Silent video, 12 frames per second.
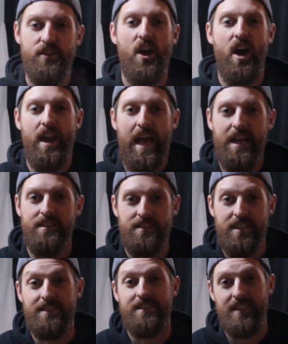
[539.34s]
not as
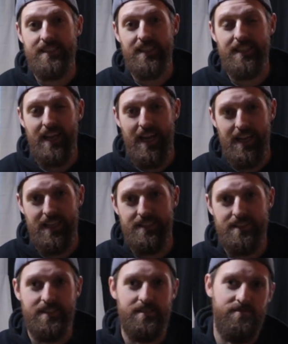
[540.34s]
consistent
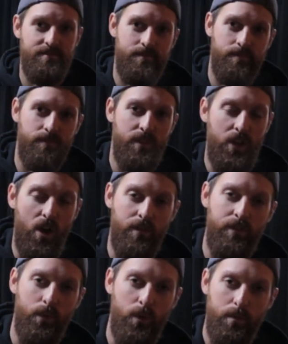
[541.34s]
as the
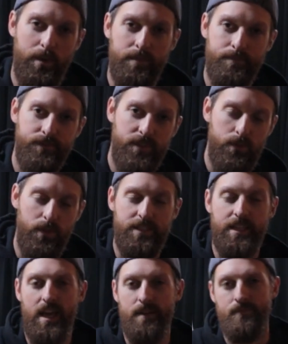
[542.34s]
golfing will be. So once
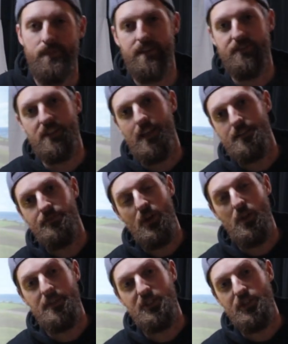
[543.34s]
again, if you'd like to follow my